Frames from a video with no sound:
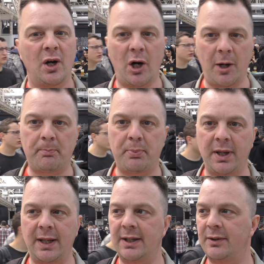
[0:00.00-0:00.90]

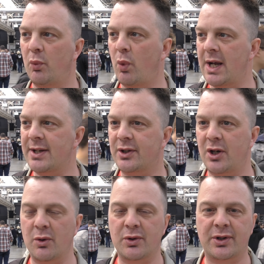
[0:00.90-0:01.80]
hoppy West
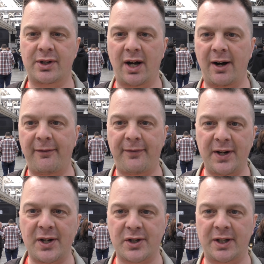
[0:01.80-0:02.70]
Coast style
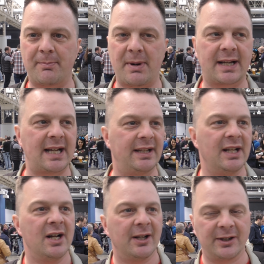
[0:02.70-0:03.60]
finish on the back end.
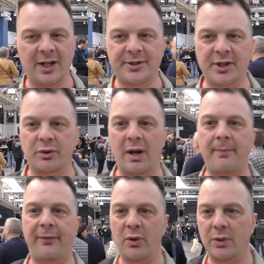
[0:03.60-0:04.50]
Lots of
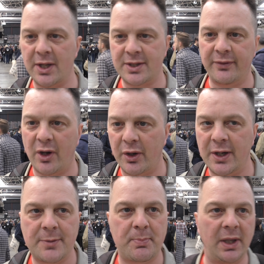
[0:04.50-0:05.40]
grapefruit, lots of
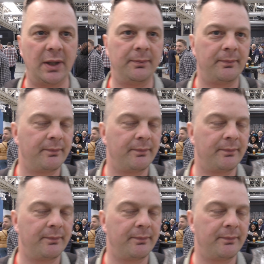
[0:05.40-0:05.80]
orange peel.